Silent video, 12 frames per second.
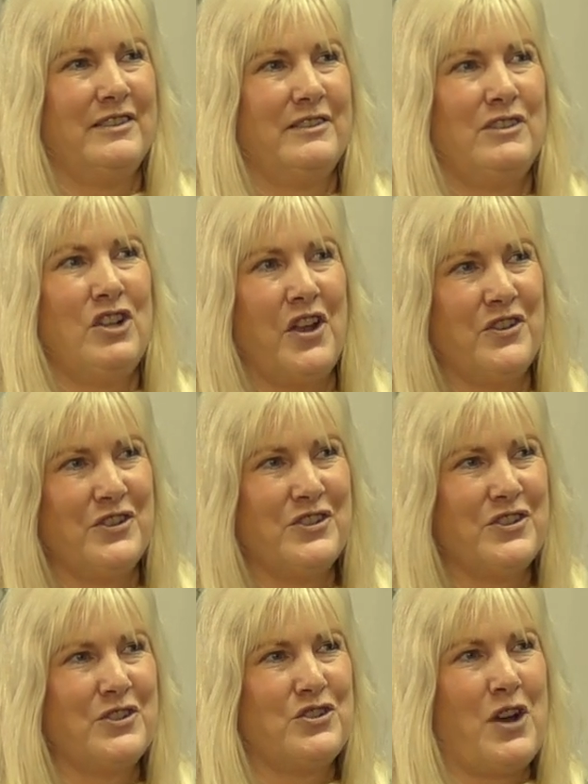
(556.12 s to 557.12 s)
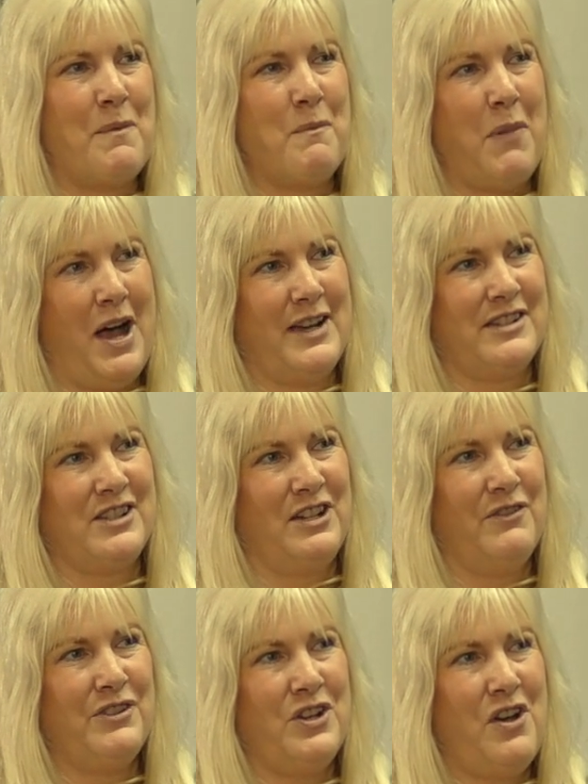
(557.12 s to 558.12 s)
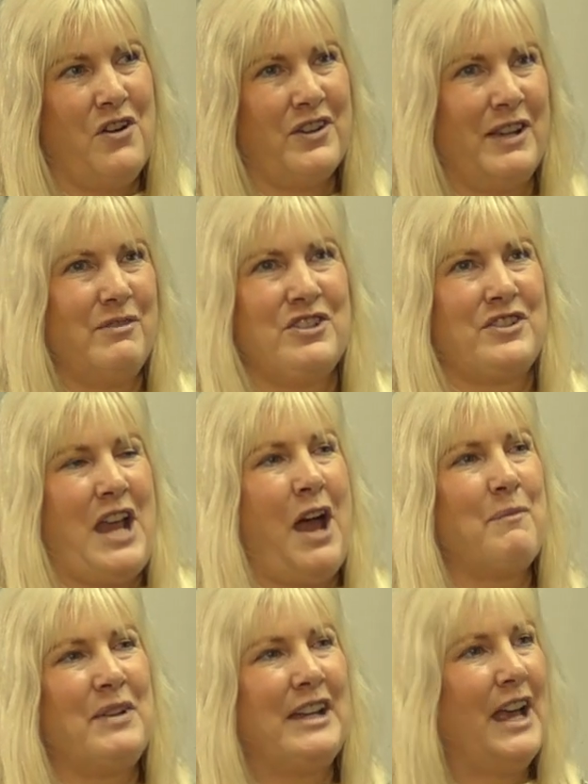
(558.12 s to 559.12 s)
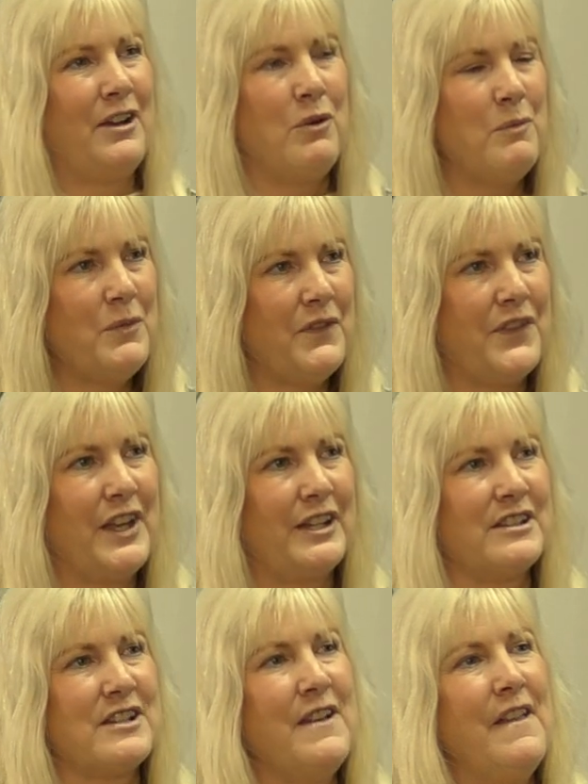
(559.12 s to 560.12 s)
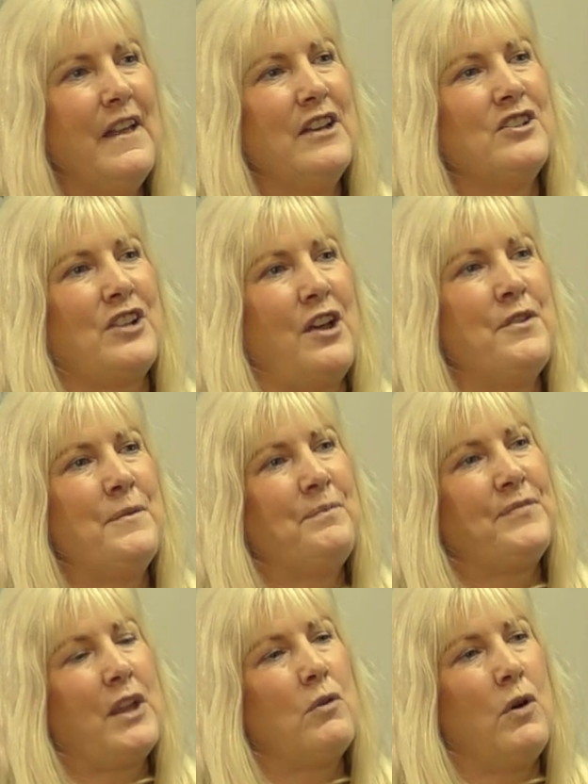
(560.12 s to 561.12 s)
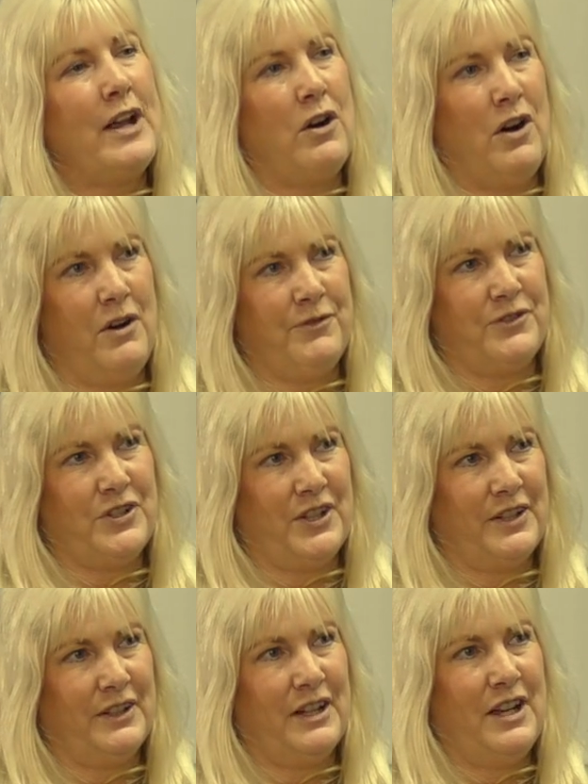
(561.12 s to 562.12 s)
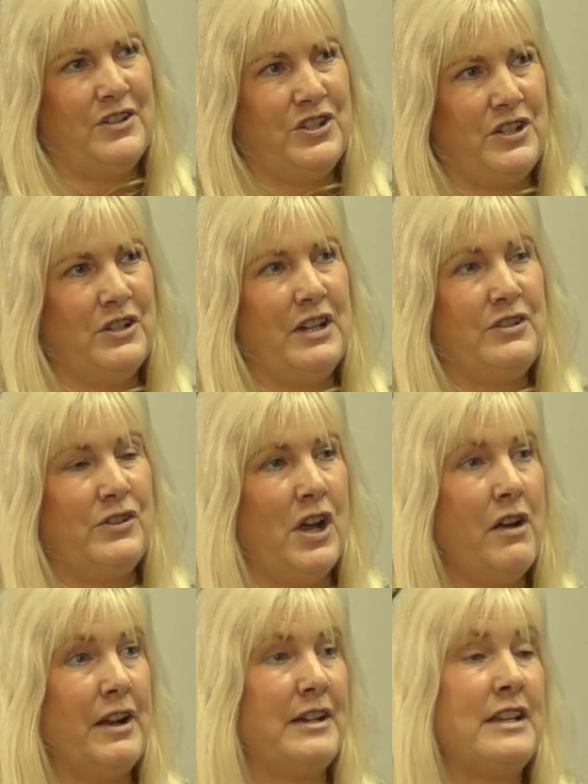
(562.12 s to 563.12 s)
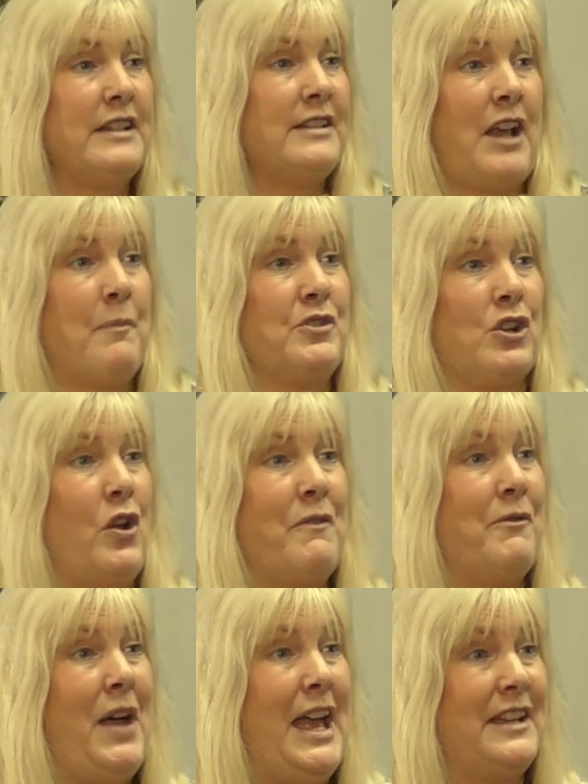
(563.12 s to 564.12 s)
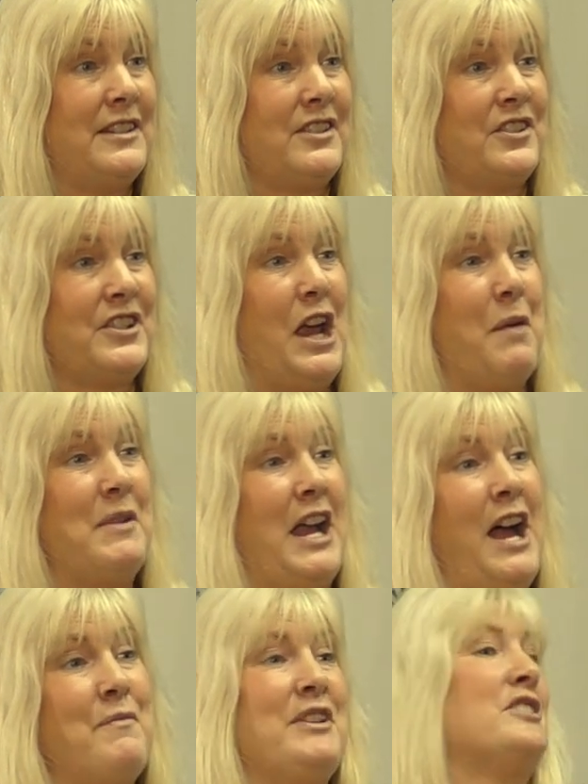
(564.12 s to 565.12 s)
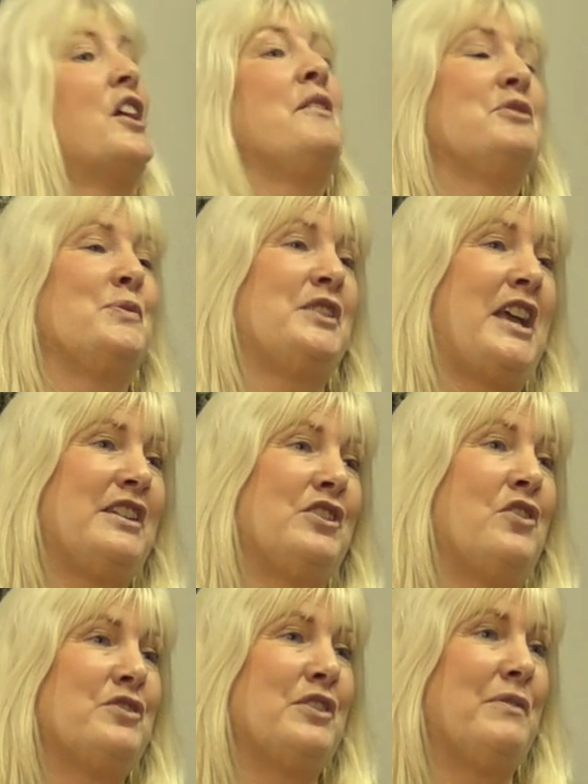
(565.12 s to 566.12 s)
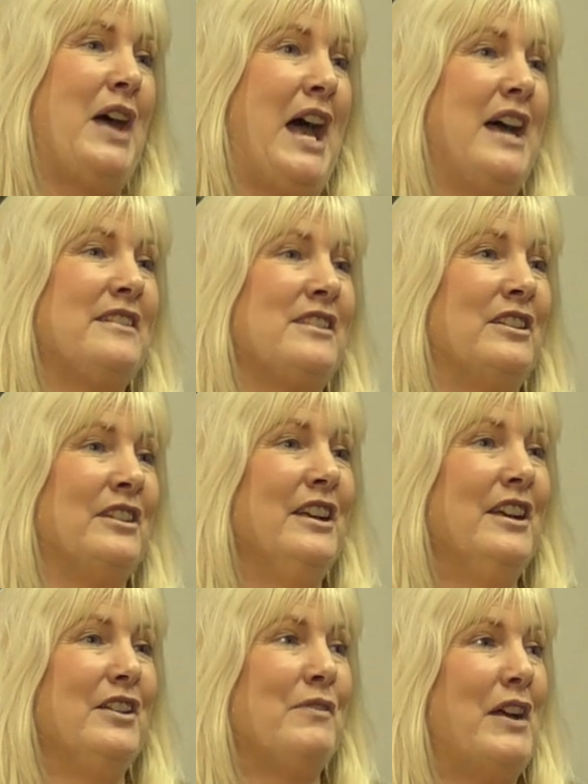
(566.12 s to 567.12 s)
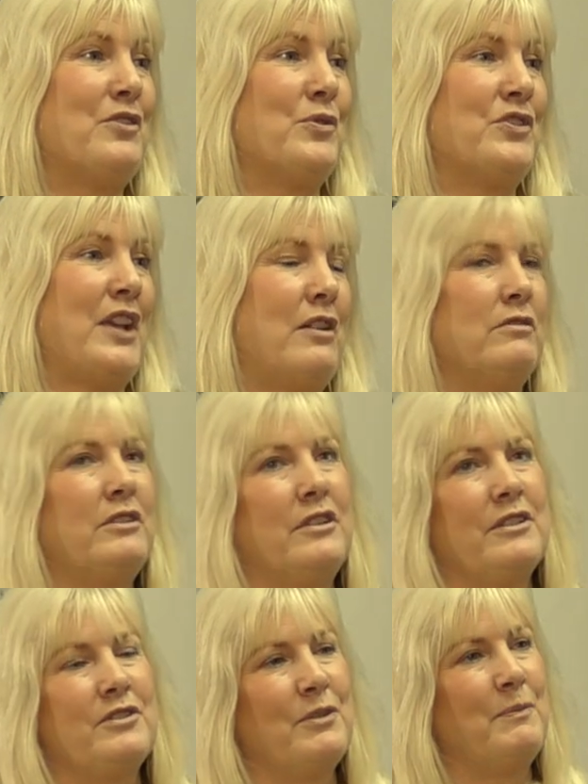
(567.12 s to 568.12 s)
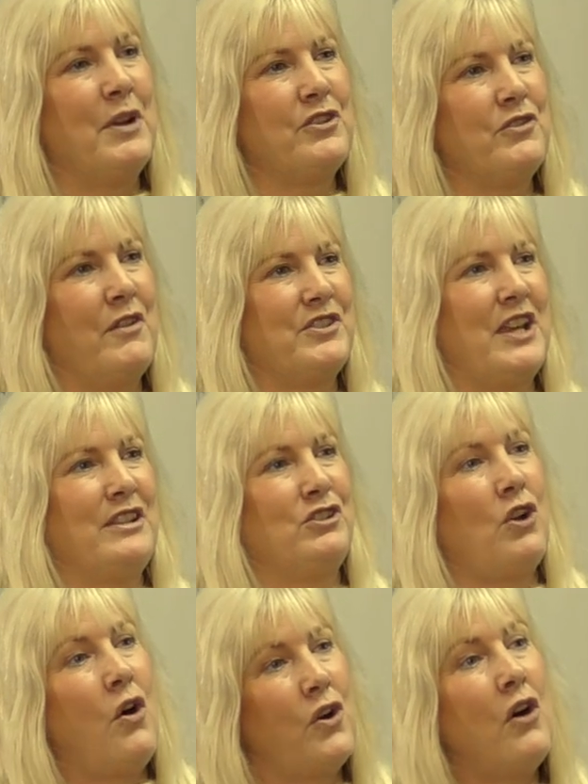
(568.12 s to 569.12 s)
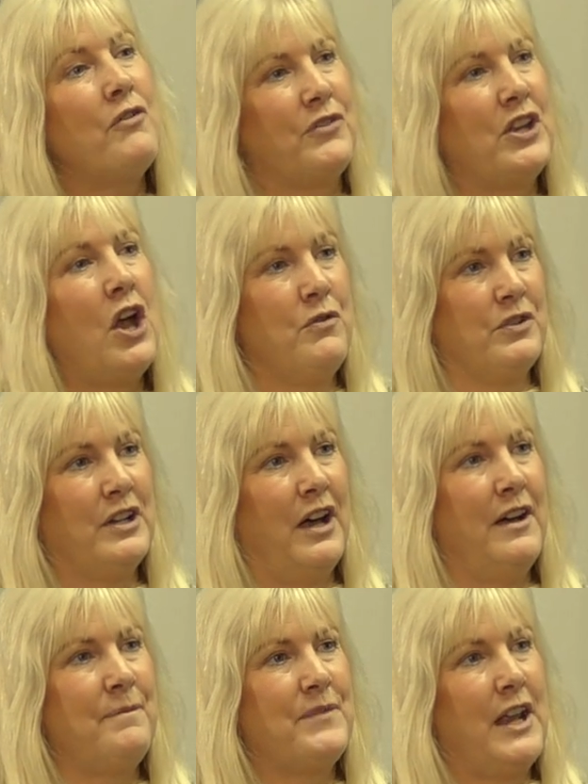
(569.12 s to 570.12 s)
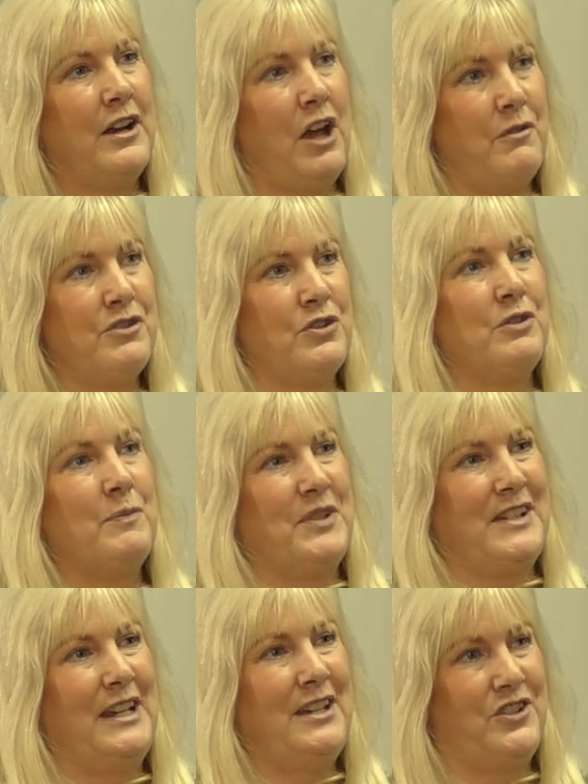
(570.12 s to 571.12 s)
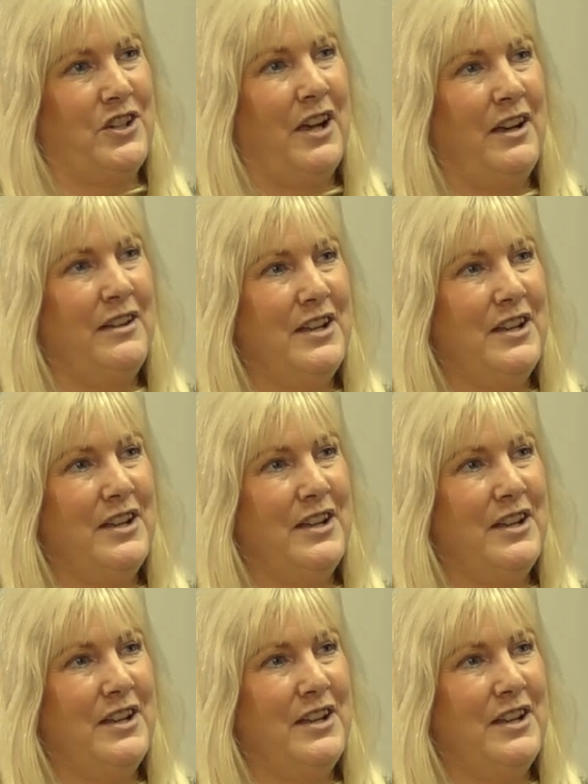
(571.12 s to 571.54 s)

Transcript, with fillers: lunge, try and bite another dog. It would just happily get on with things. So quite often, as you, you know, and it, this happens a lot in vets, doesn't it? I mean, how many times do we take a dog to the vets and the vets will say, oh gosh, I'd much rather take the dog off the owner and go and do the procedure